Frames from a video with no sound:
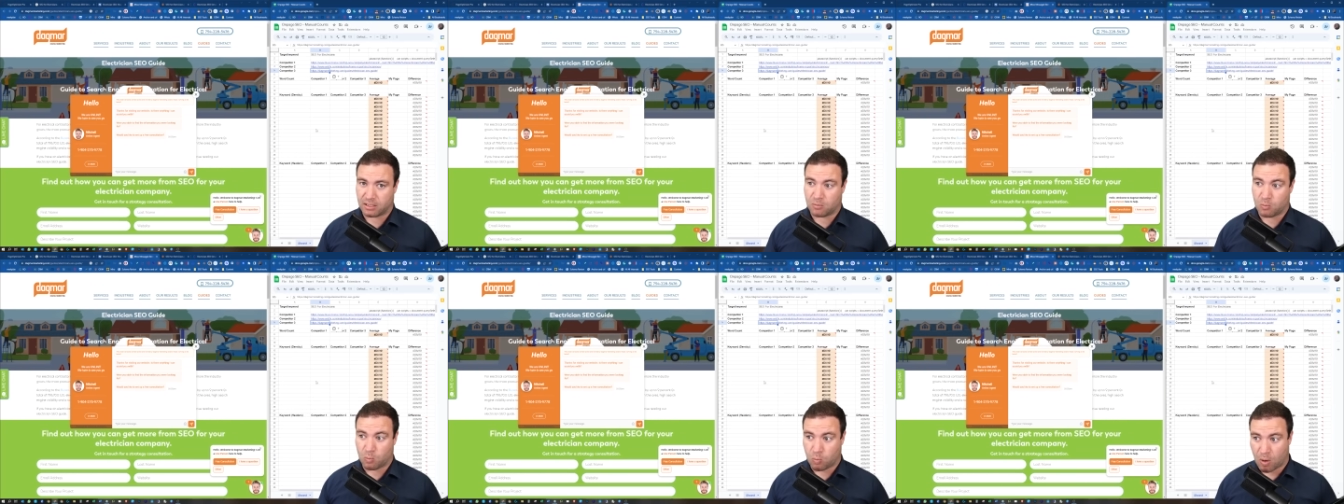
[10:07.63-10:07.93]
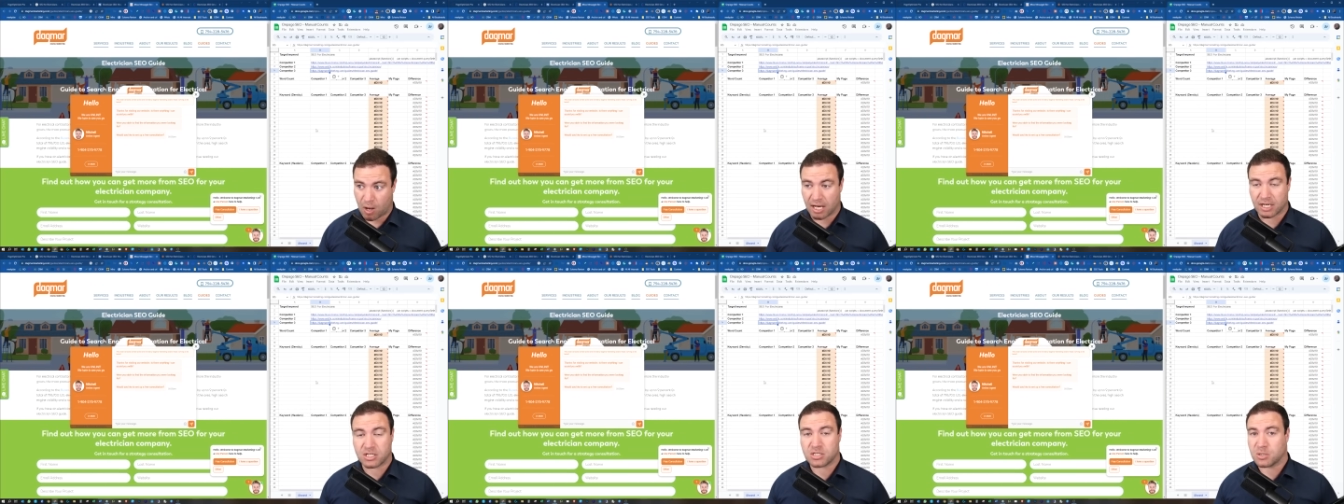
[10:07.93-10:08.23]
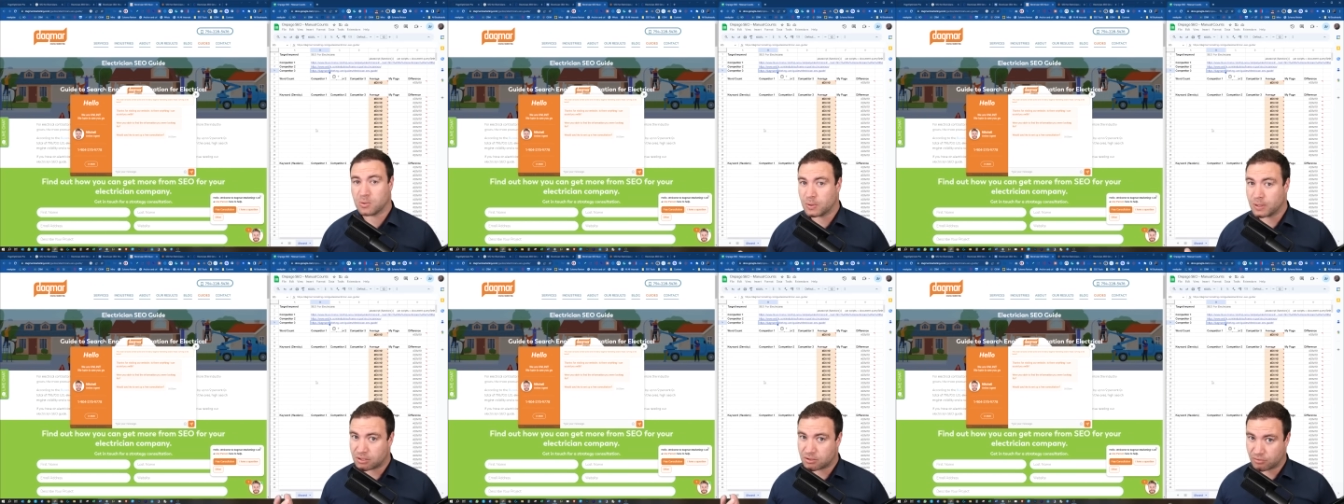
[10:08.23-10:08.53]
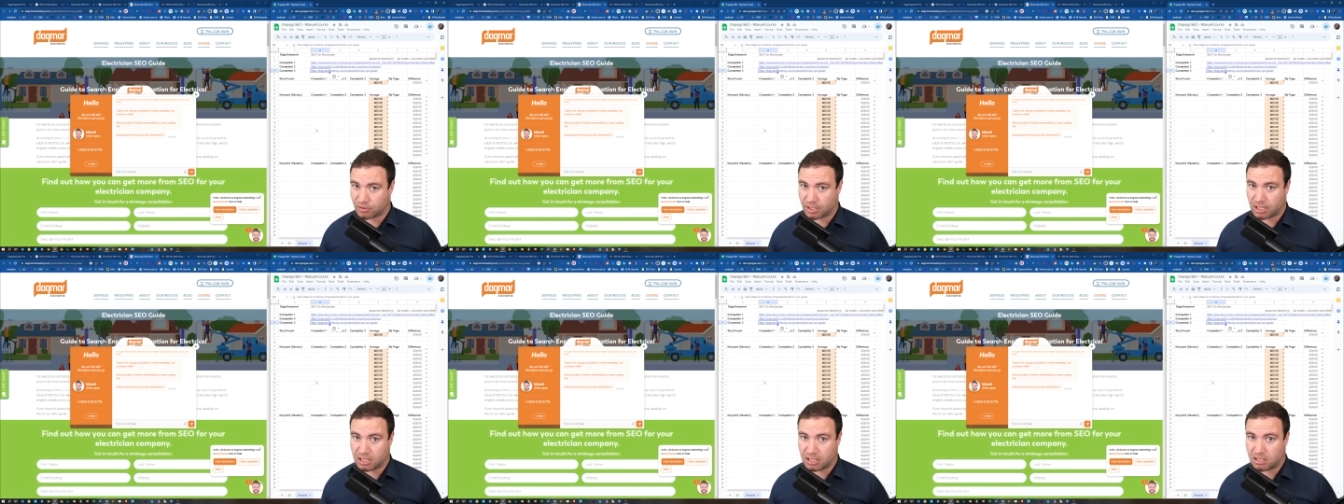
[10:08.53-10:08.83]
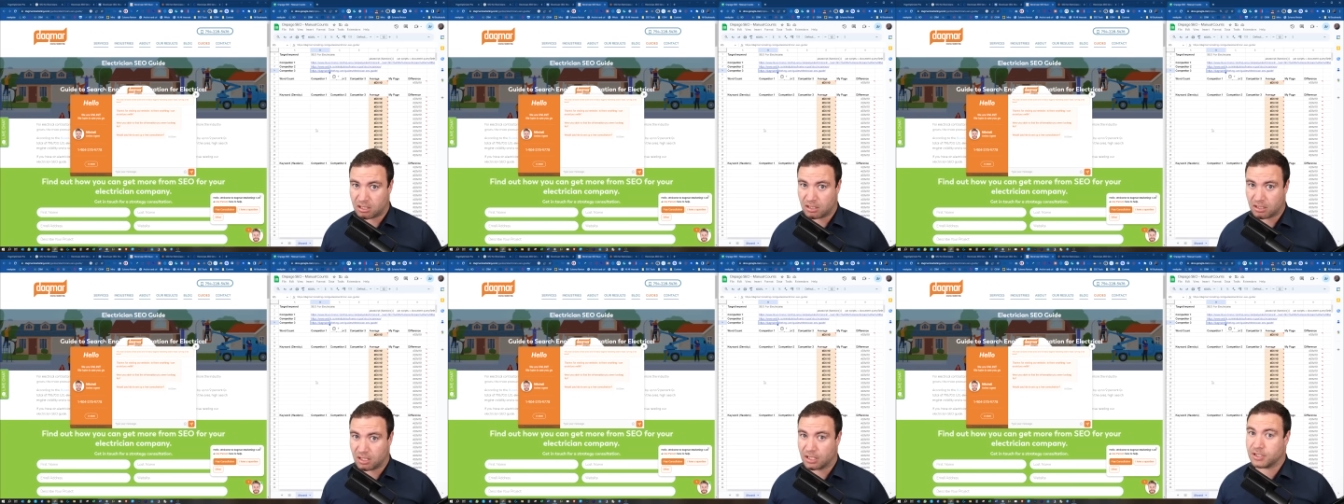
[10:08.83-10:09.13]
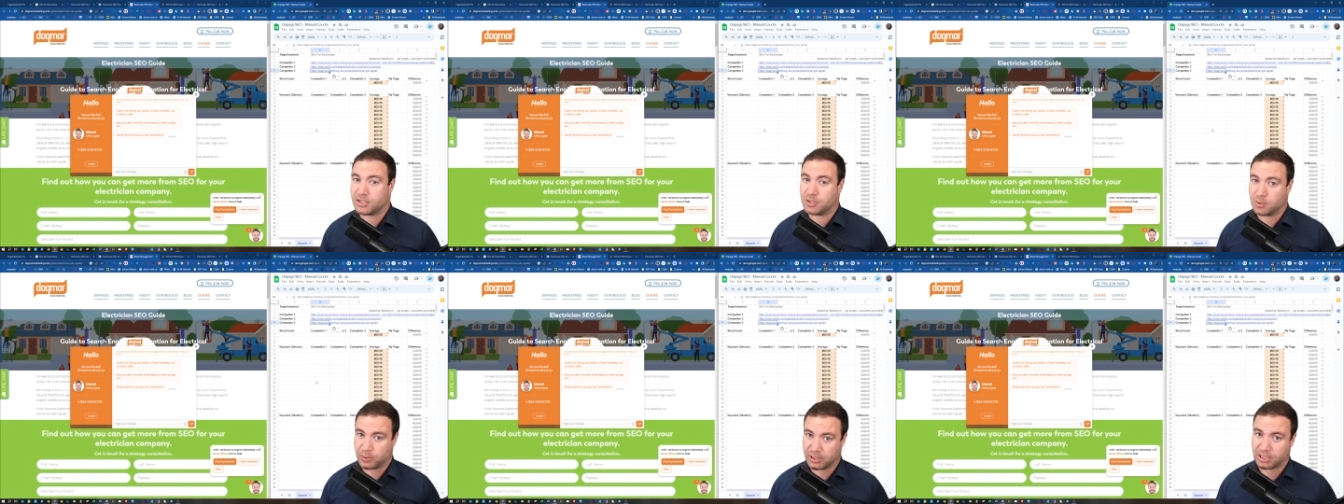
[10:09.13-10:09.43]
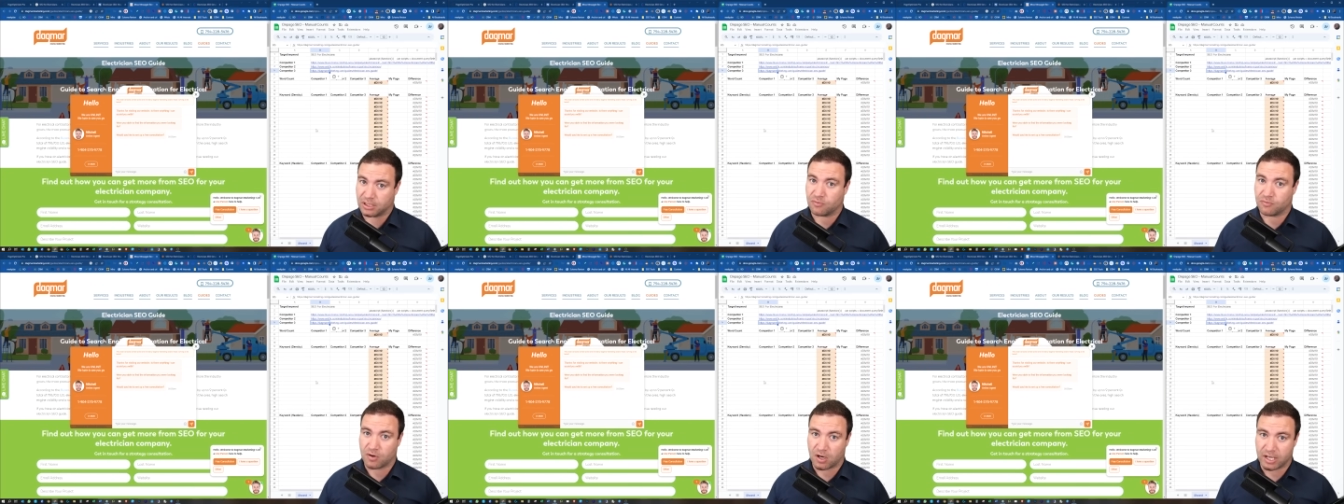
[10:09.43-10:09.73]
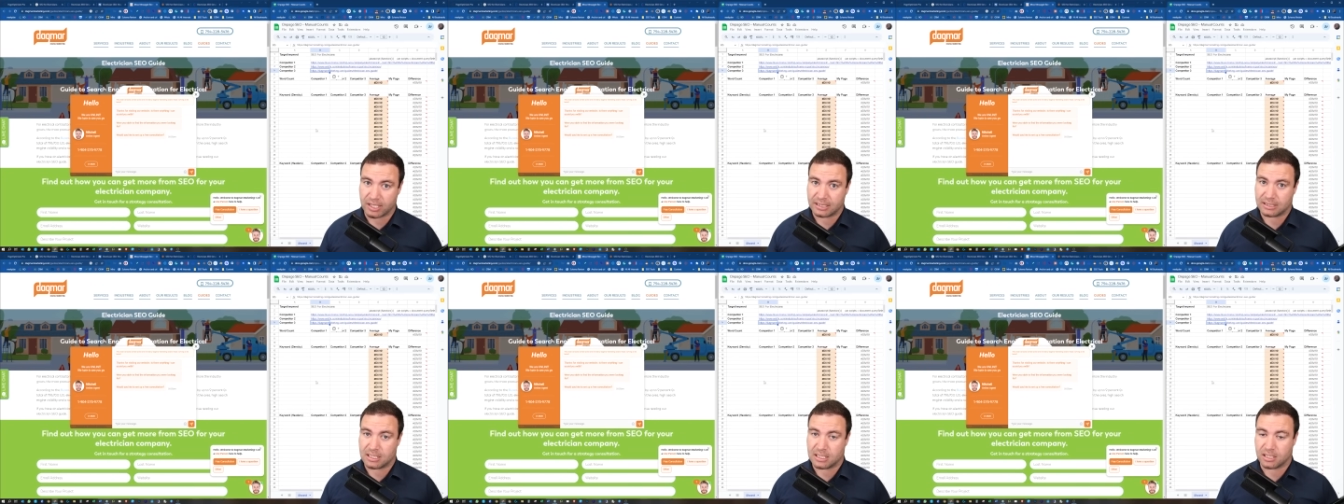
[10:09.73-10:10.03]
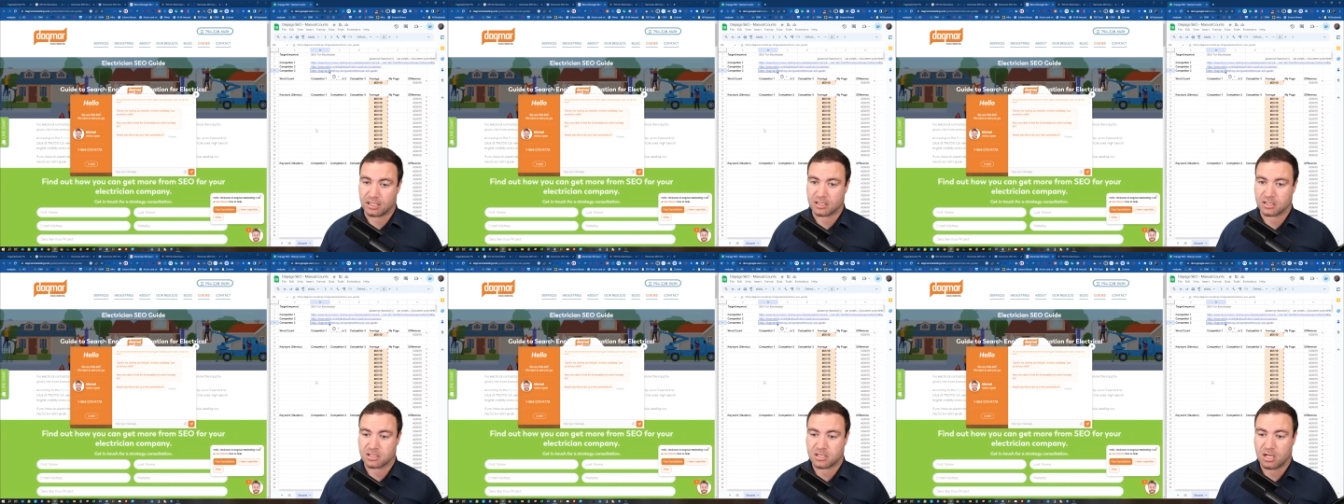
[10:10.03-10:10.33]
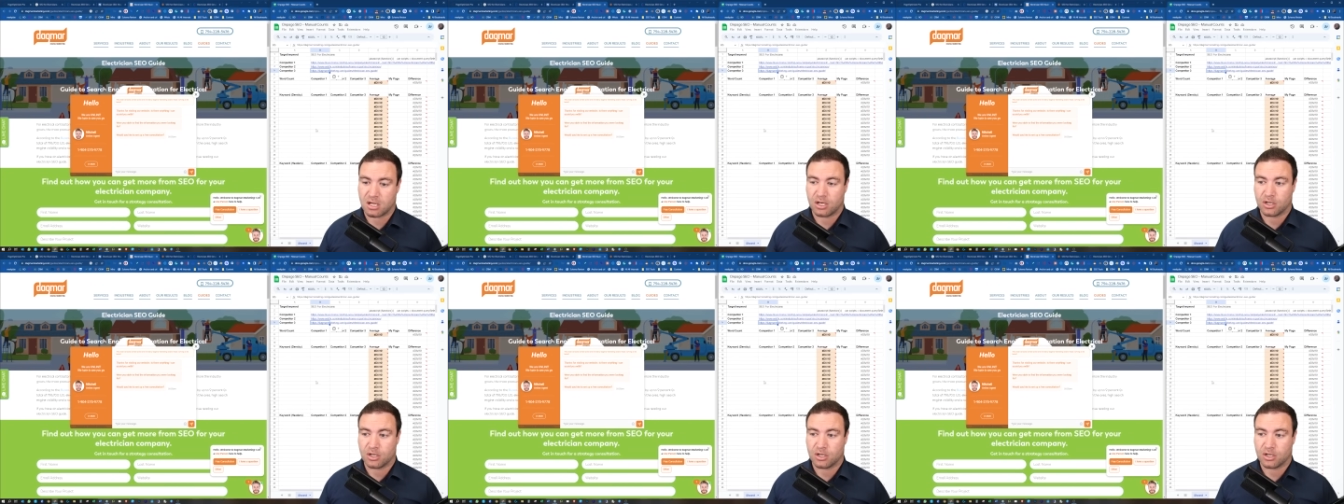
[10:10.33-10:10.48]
One, two, and three are doing the right things.